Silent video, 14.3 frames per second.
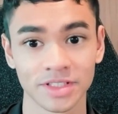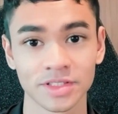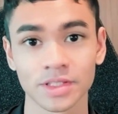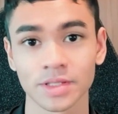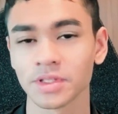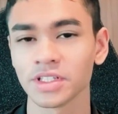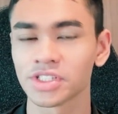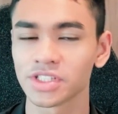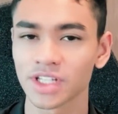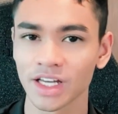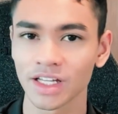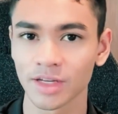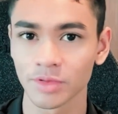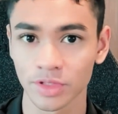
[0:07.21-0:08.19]
So I'm going to
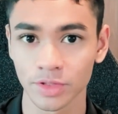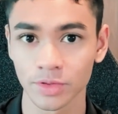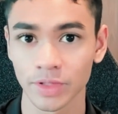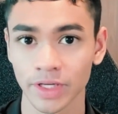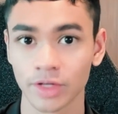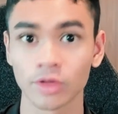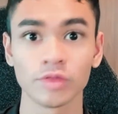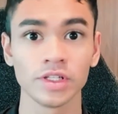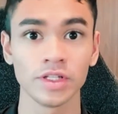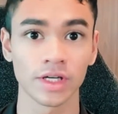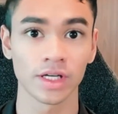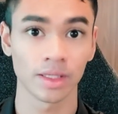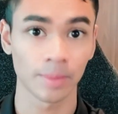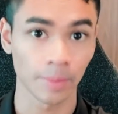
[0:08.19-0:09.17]
share that with you, and hopefully you
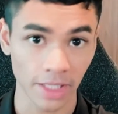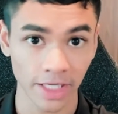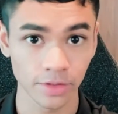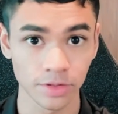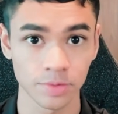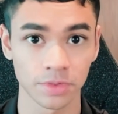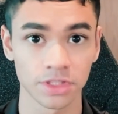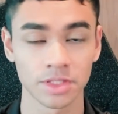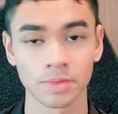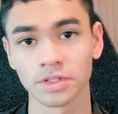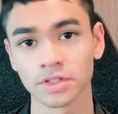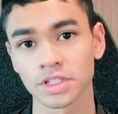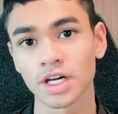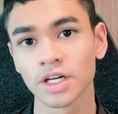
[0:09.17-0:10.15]
can apply those
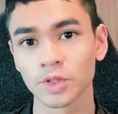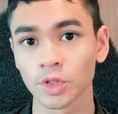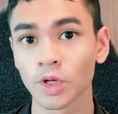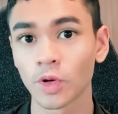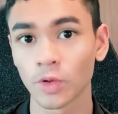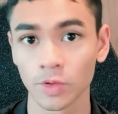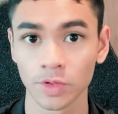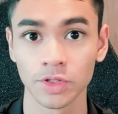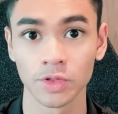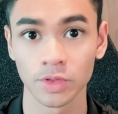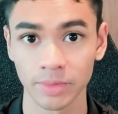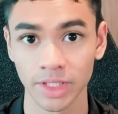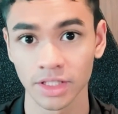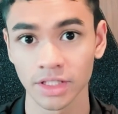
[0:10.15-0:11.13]
principles to your own
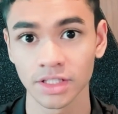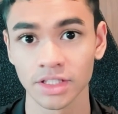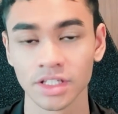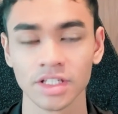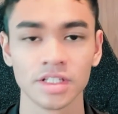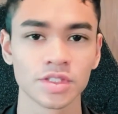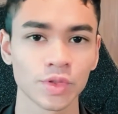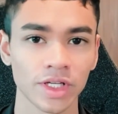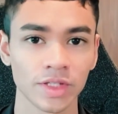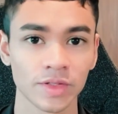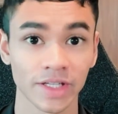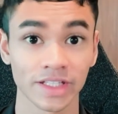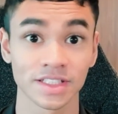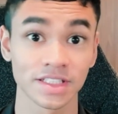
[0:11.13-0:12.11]
note making so that
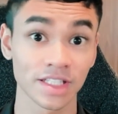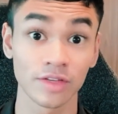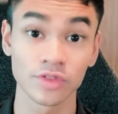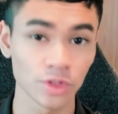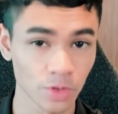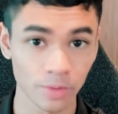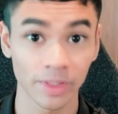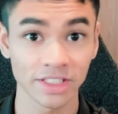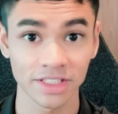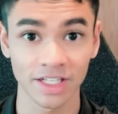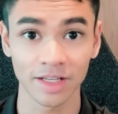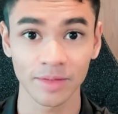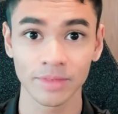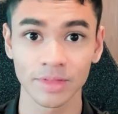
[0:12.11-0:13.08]
you can save so much
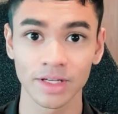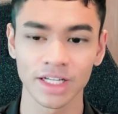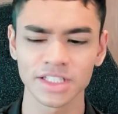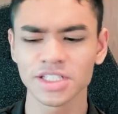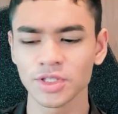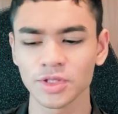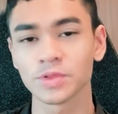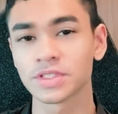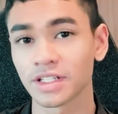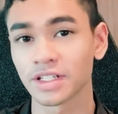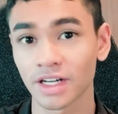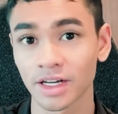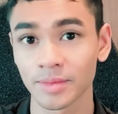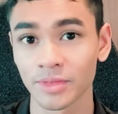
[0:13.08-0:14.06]
time and actually use
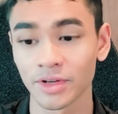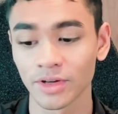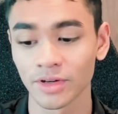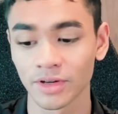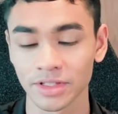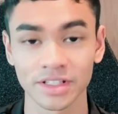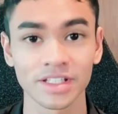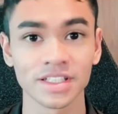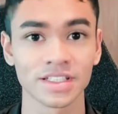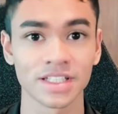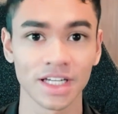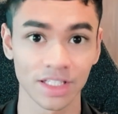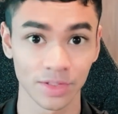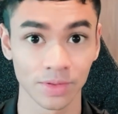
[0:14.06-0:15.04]
that time on the things
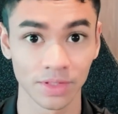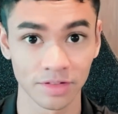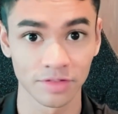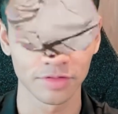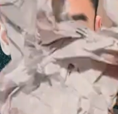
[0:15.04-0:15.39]
that you love.